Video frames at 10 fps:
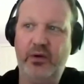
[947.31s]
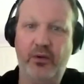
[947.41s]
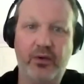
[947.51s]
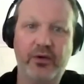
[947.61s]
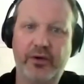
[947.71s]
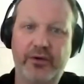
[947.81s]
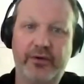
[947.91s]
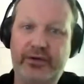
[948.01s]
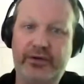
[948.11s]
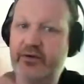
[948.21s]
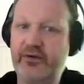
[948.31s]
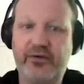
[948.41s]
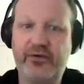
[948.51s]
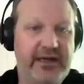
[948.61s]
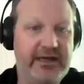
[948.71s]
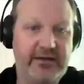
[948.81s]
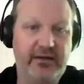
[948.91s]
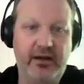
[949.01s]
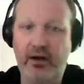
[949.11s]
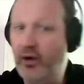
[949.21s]
Or you can create
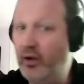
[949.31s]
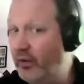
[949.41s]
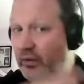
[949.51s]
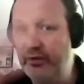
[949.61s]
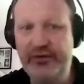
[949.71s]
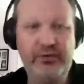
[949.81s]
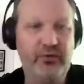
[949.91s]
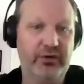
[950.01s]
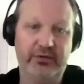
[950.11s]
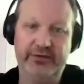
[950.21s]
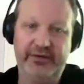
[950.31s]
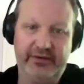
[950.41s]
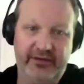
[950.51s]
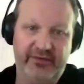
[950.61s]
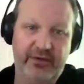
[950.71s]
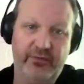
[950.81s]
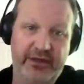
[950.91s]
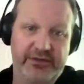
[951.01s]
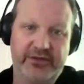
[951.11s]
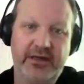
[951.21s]
a whole new world if you wish.